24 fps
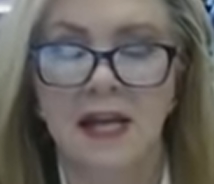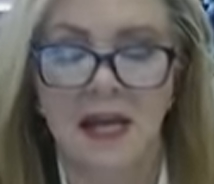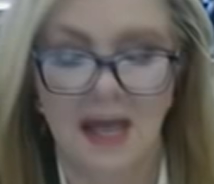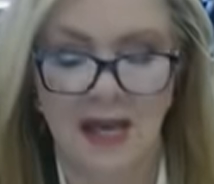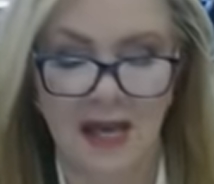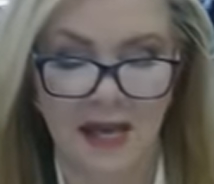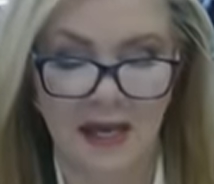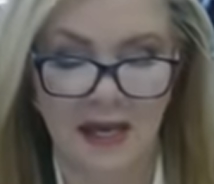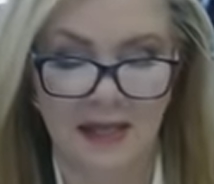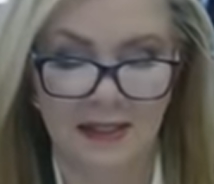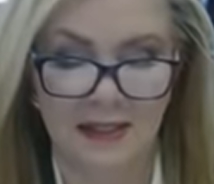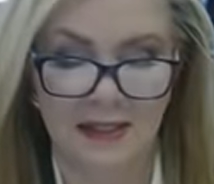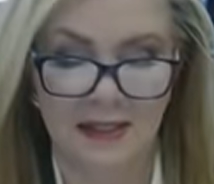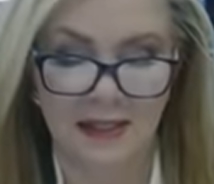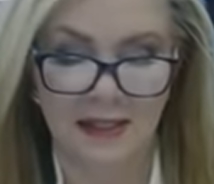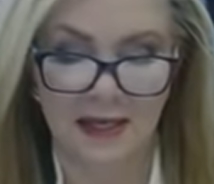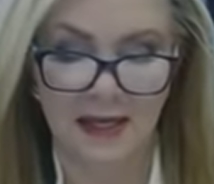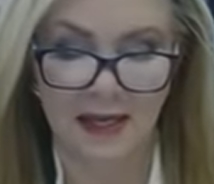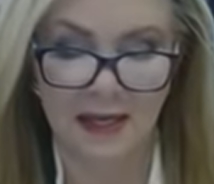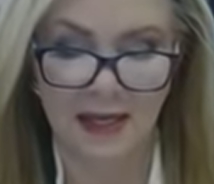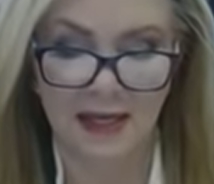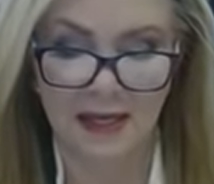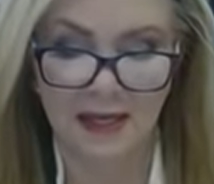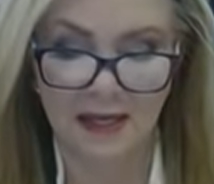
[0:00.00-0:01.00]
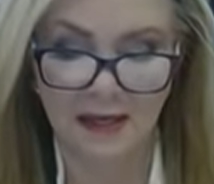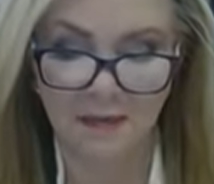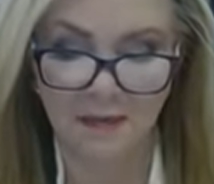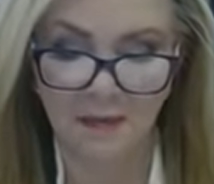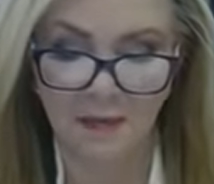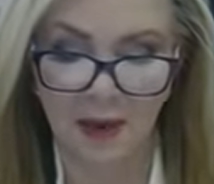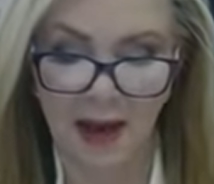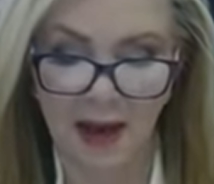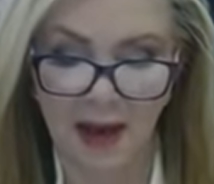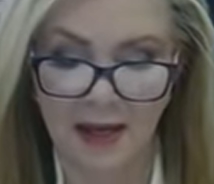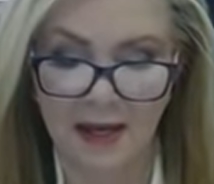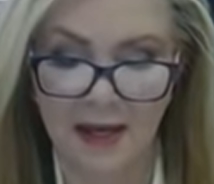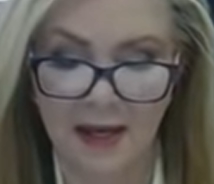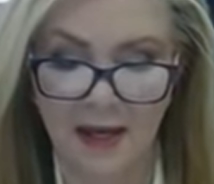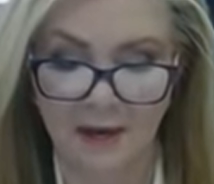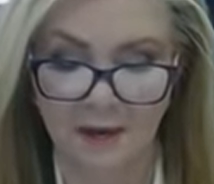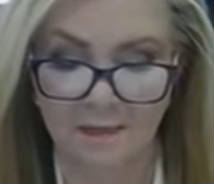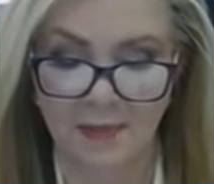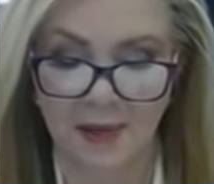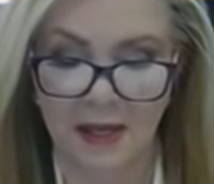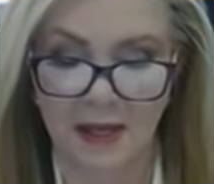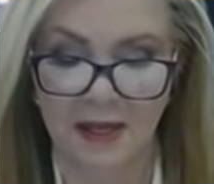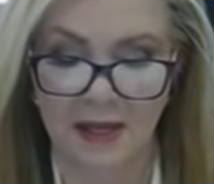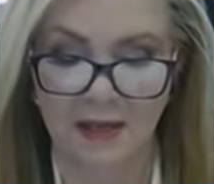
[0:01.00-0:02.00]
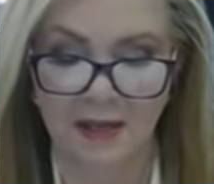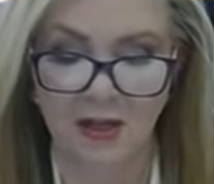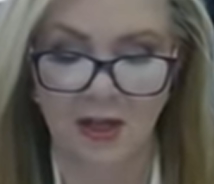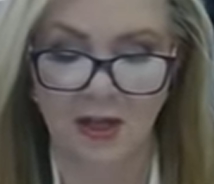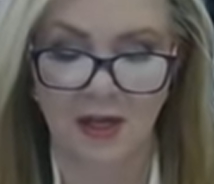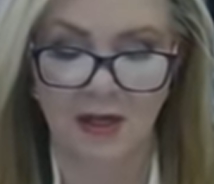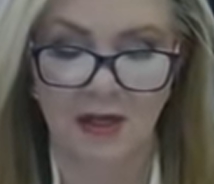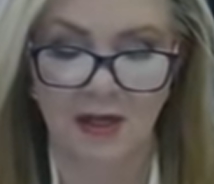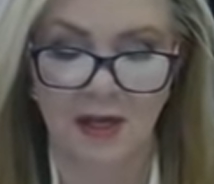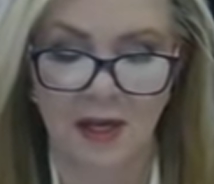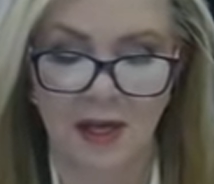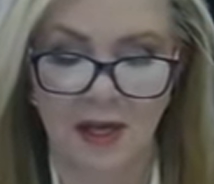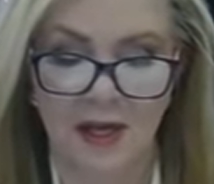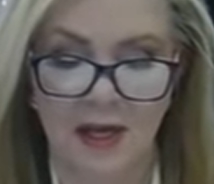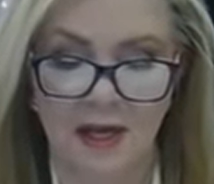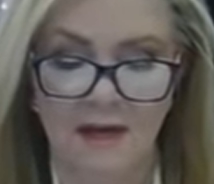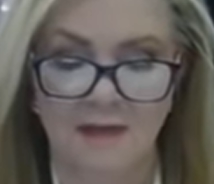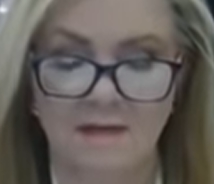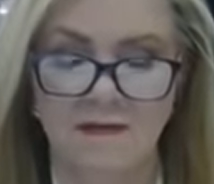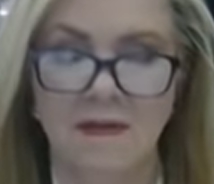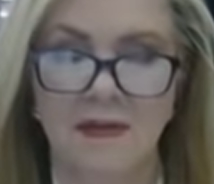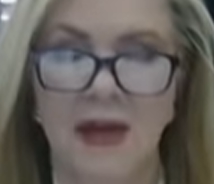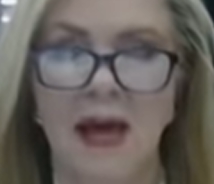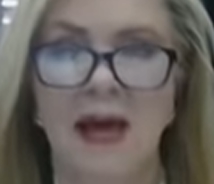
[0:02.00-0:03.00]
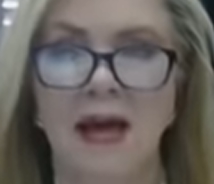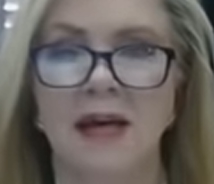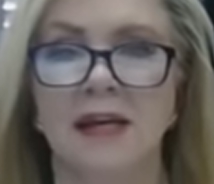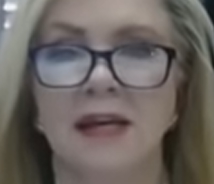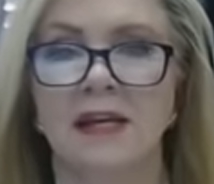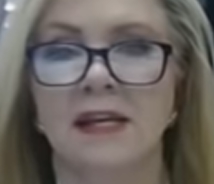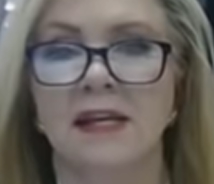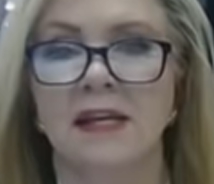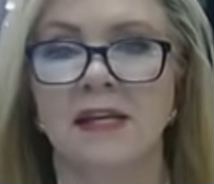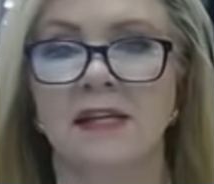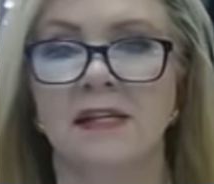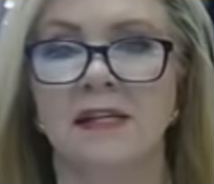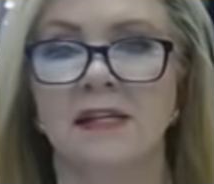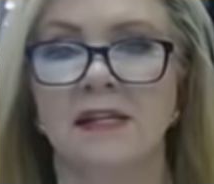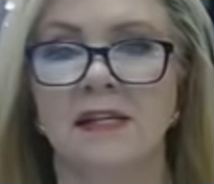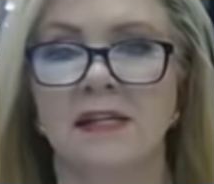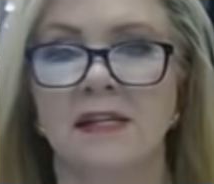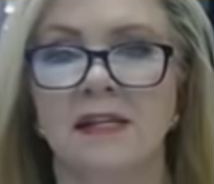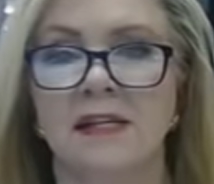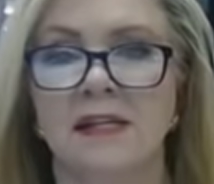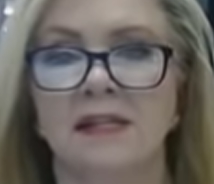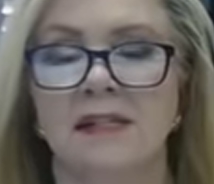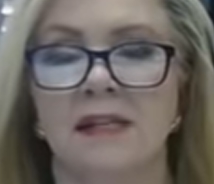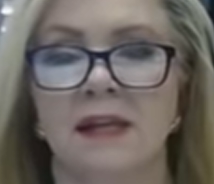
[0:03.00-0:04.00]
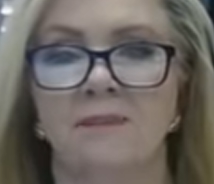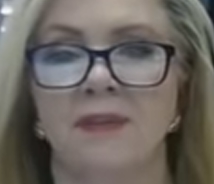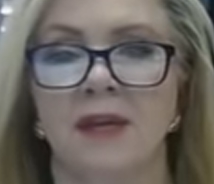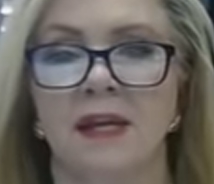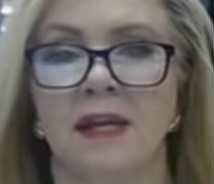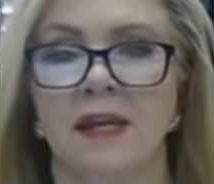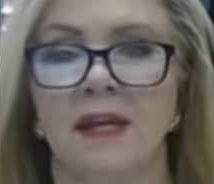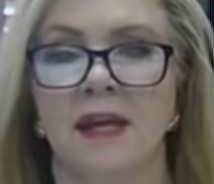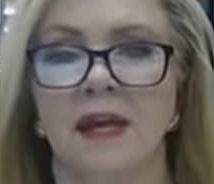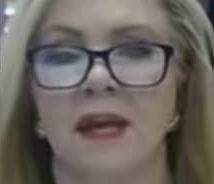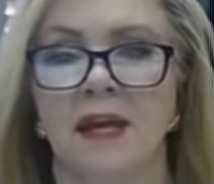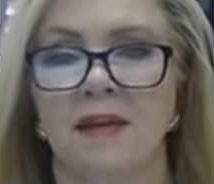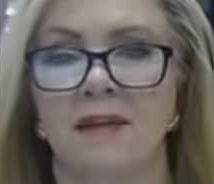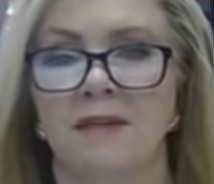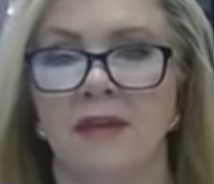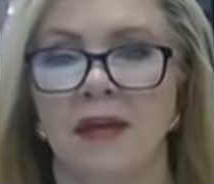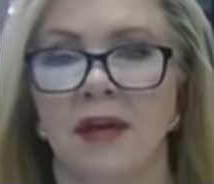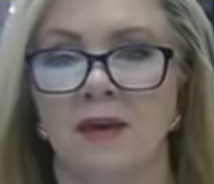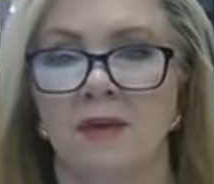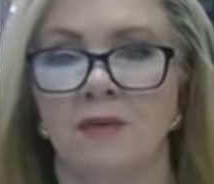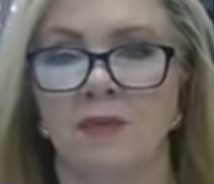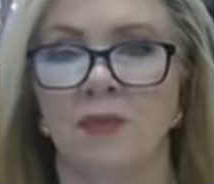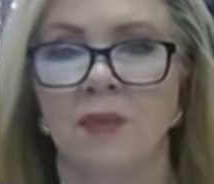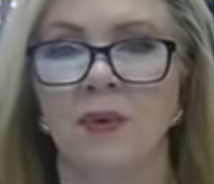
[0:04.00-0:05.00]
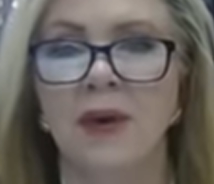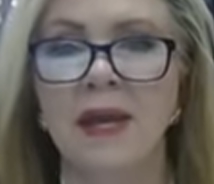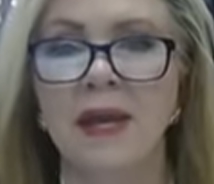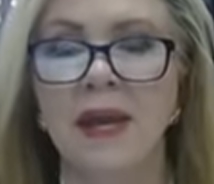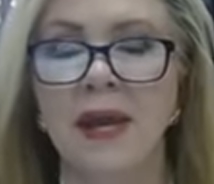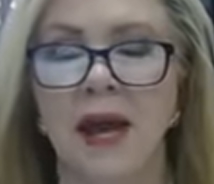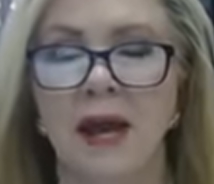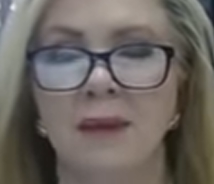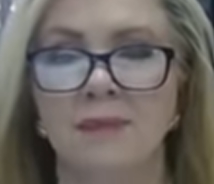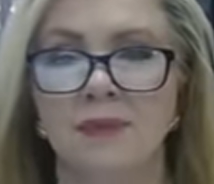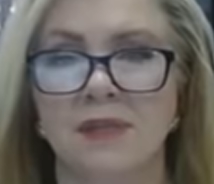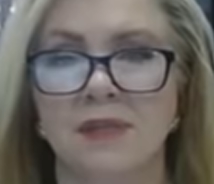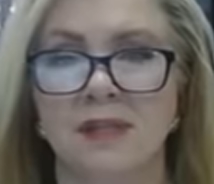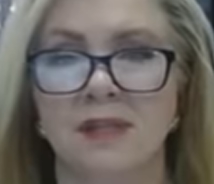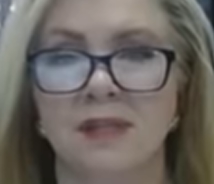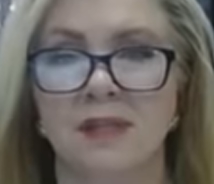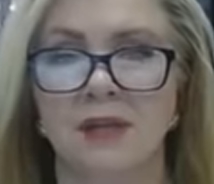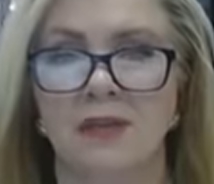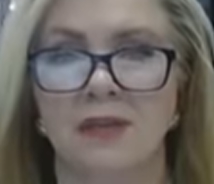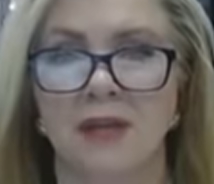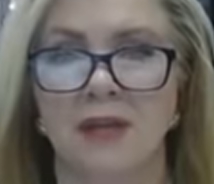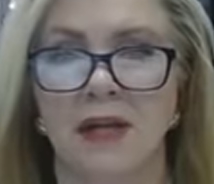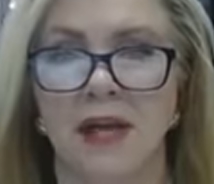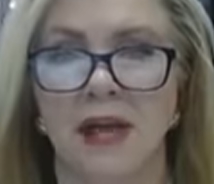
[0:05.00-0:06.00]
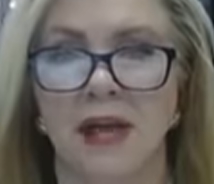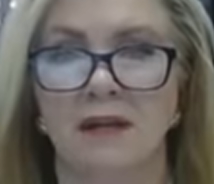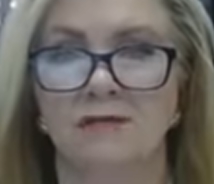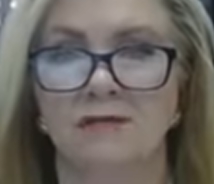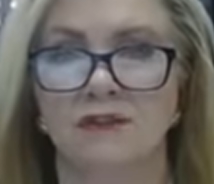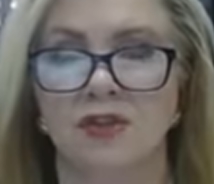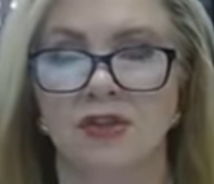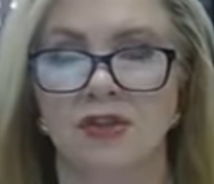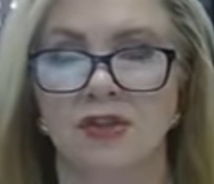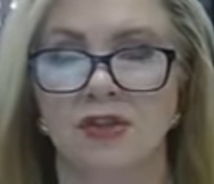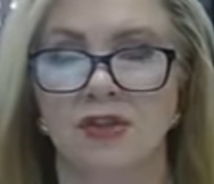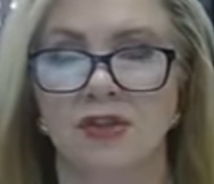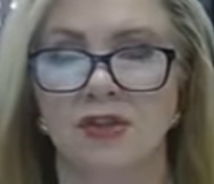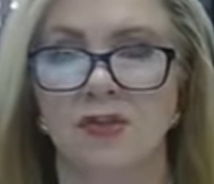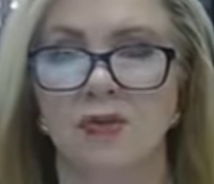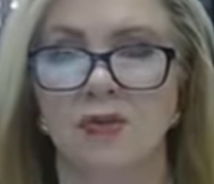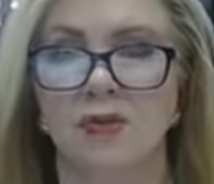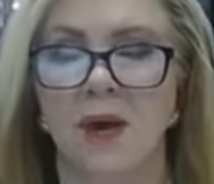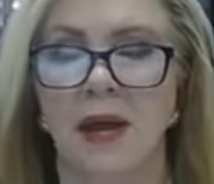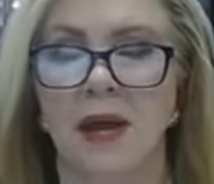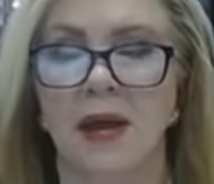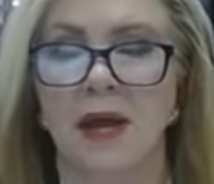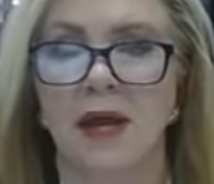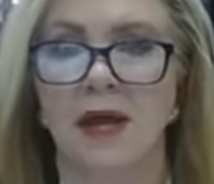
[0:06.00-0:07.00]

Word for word: And in my opinion, that is something that we absolutely have to do.